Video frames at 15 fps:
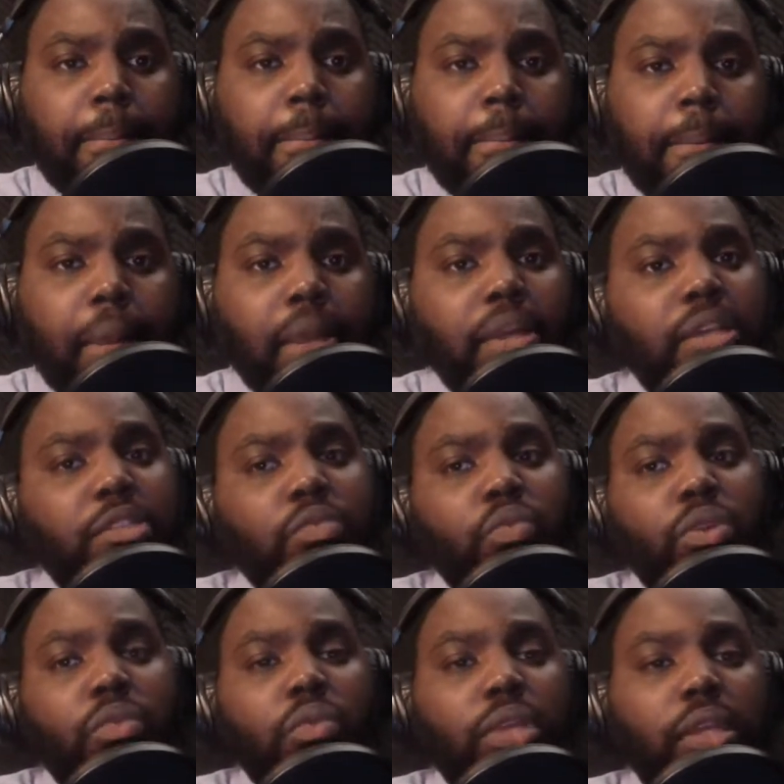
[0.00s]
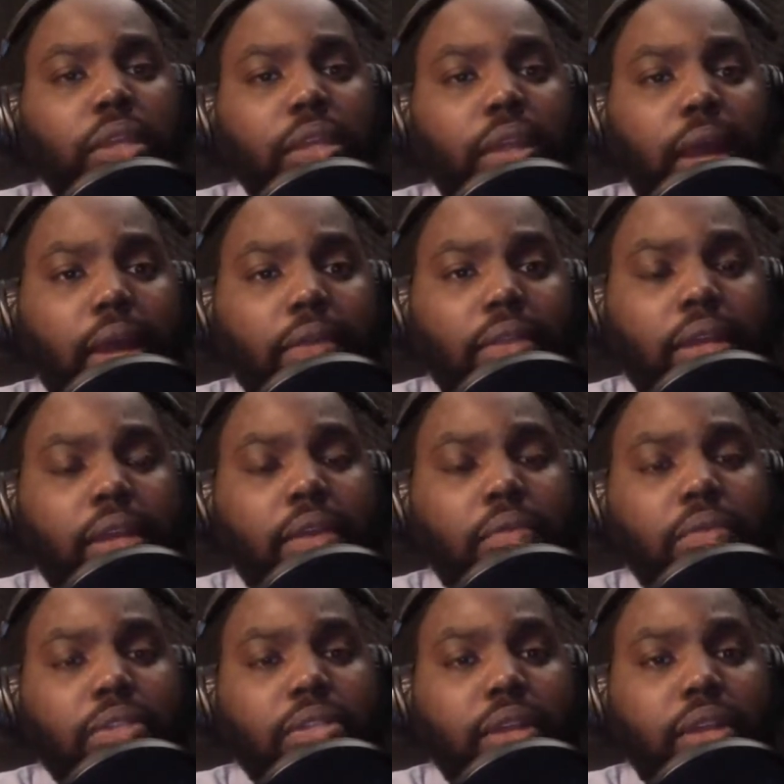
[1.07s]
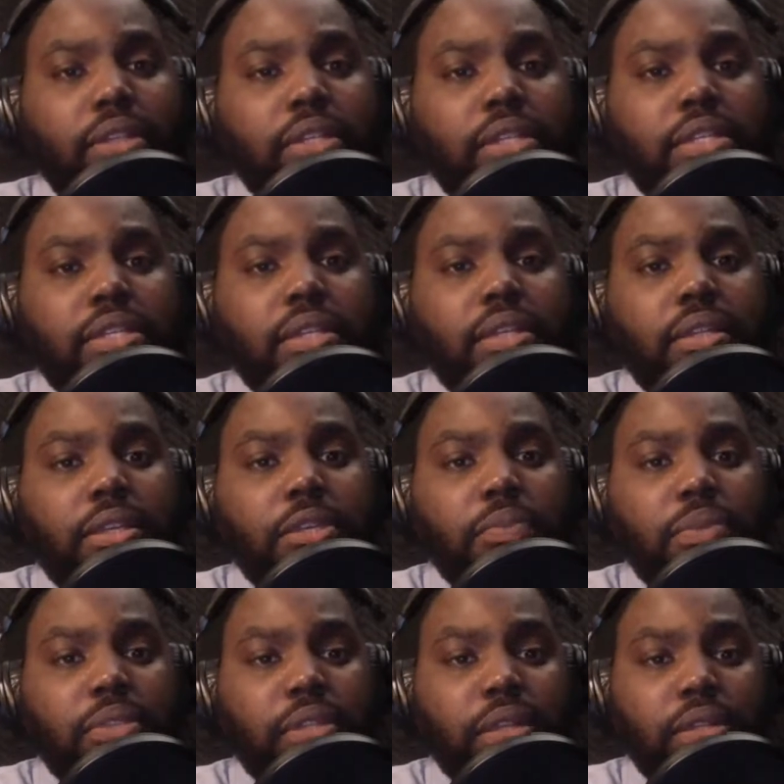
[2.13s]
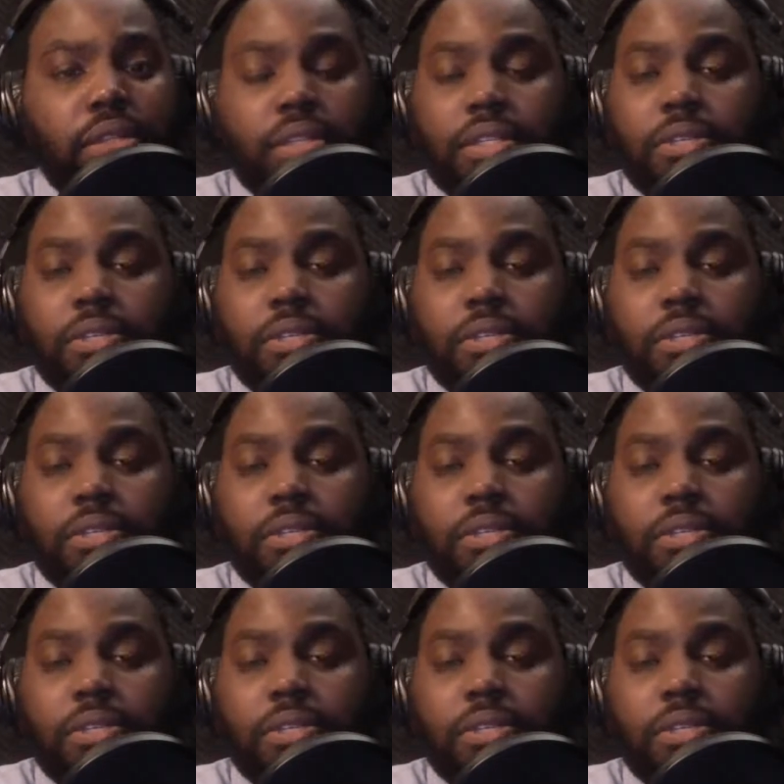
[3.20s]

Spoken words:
And because when we get out there and we start teaching in these positions,